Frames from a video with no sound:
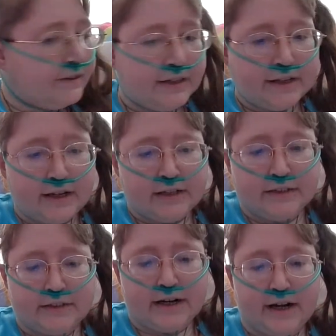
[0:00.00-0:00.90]
Where we're
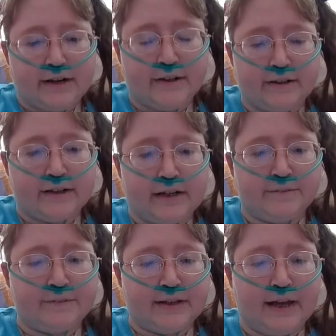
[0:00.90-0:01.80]
gonna try
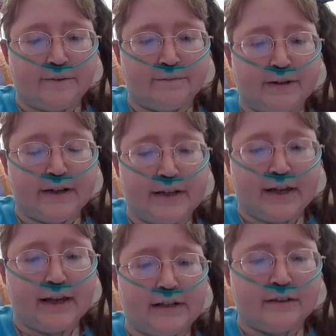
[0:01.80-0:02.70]
hooking up the camera
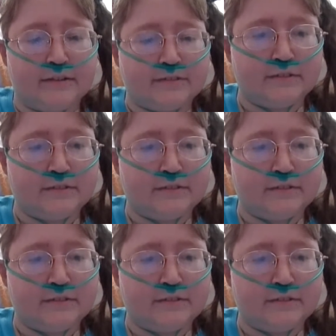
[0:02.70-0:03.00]
again.